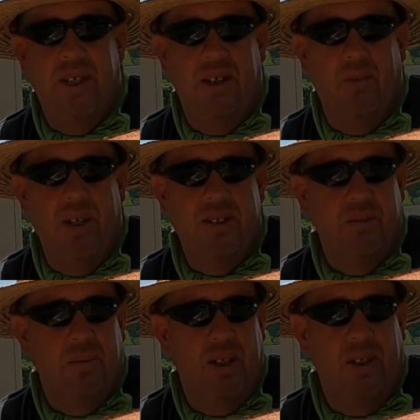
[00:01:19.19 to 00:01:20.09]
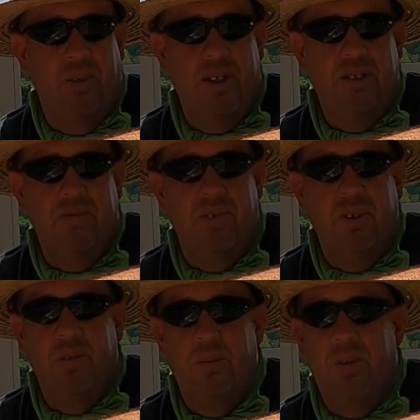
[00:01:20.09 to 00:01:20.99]
steady wasting money and wasting
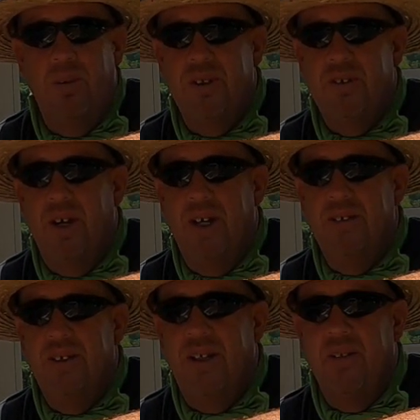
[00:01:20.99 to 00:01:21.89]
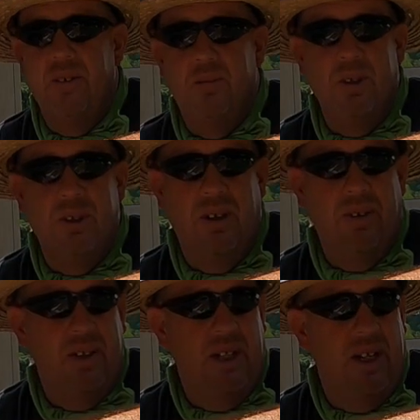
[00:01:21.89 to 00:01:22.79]
fuel mowing this grass down, just bush
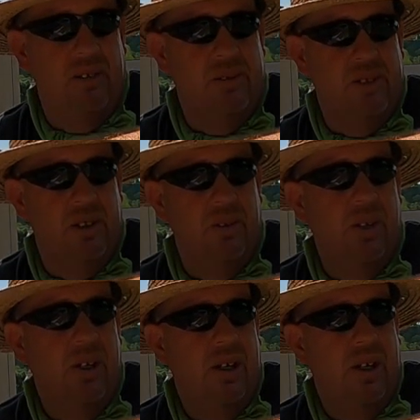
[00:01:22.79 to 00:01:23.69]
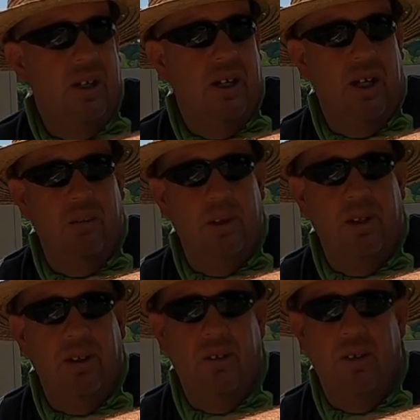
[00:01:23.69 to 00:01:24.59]
hogging it down. So I've been
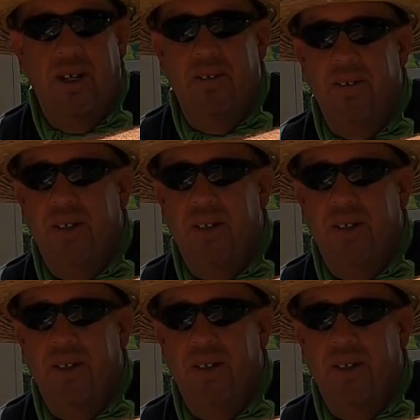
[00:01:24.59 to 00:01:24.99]
looking around